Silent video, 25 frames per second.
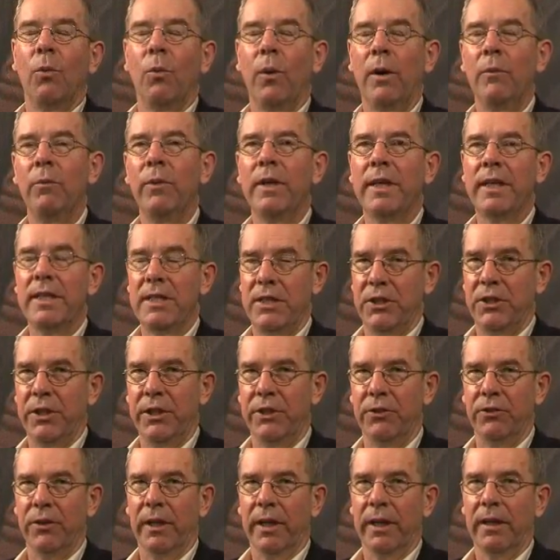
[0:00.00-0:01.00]
When we're
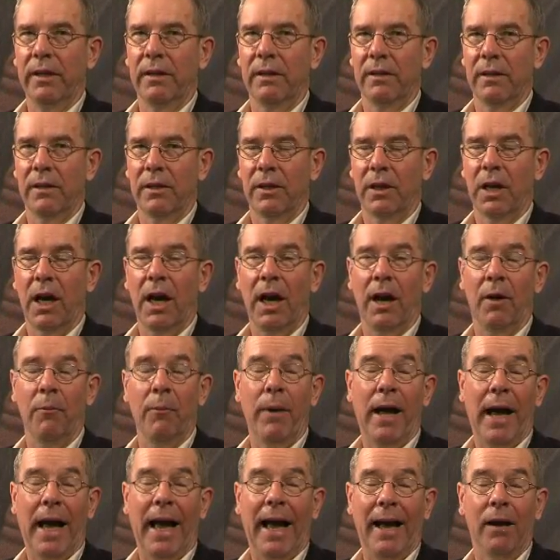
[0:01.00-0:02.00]
considering
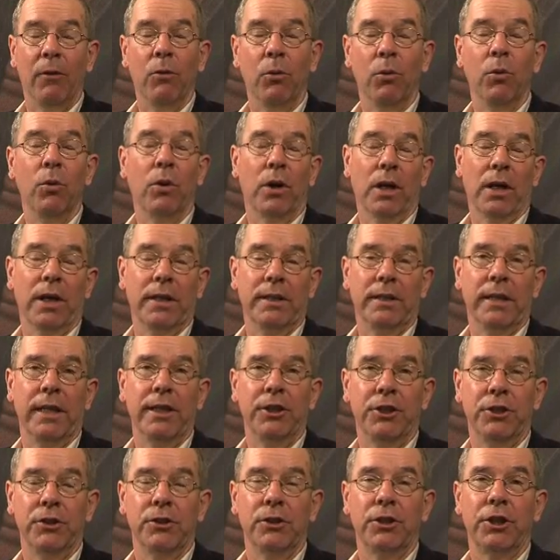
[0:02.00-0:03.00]
how
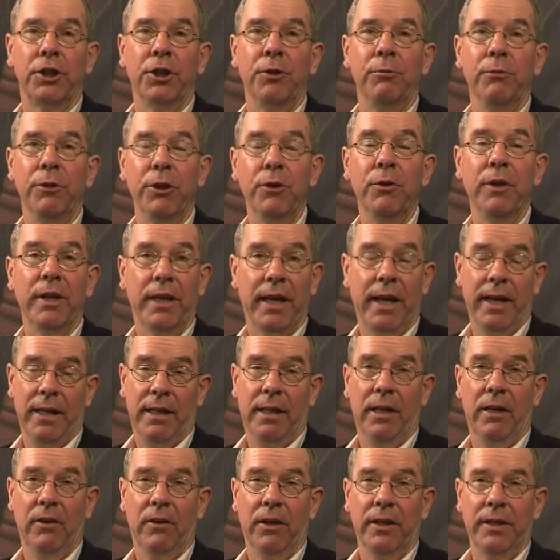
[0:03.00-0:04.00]
organisations
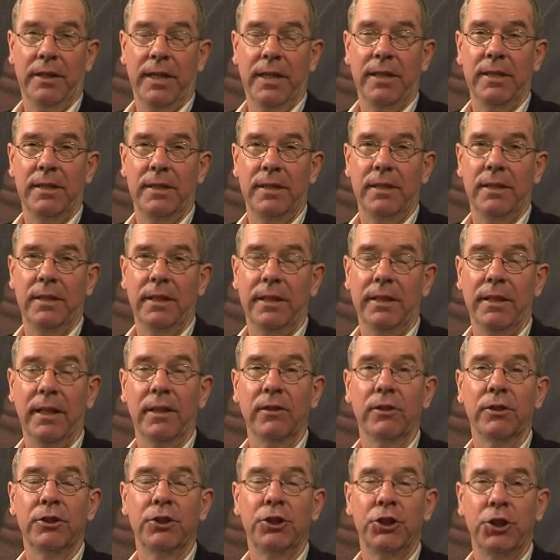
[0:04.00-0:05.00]
communicate their identity,
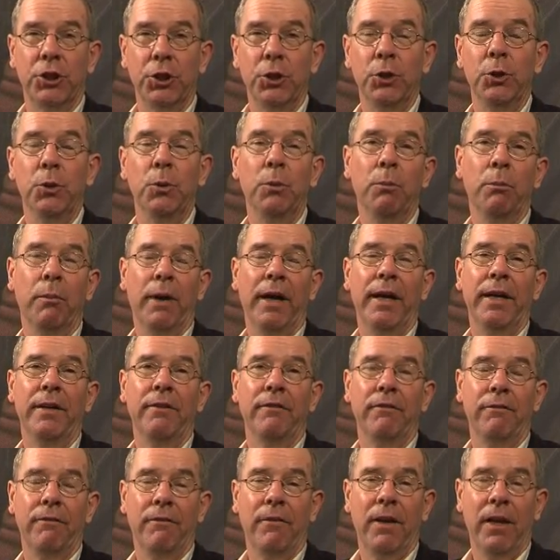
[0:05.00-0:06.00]
there are two
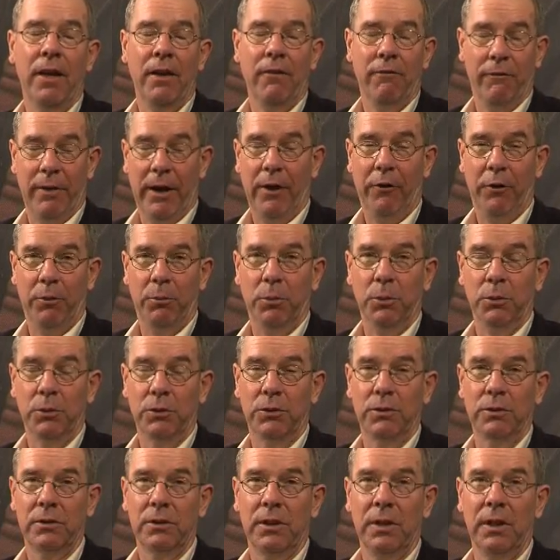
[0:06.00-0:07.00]
main
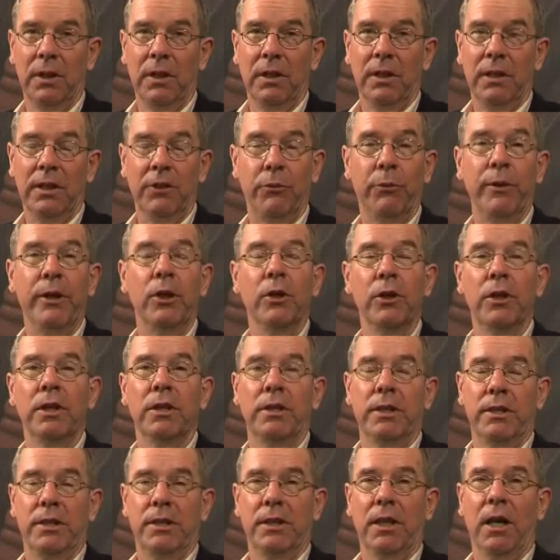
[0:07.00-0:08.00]
variables. And if we look
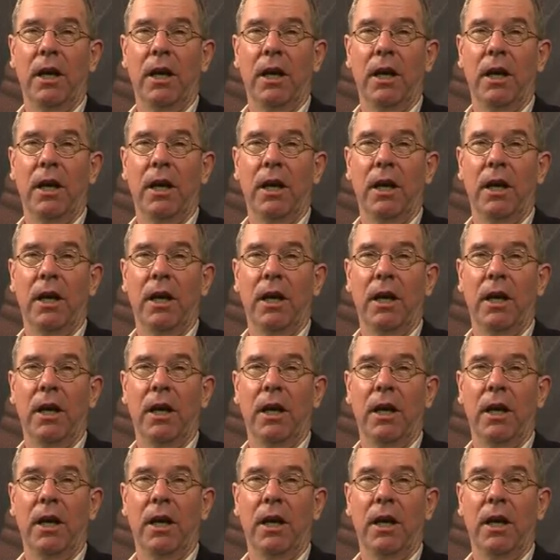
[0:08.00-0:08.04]
at this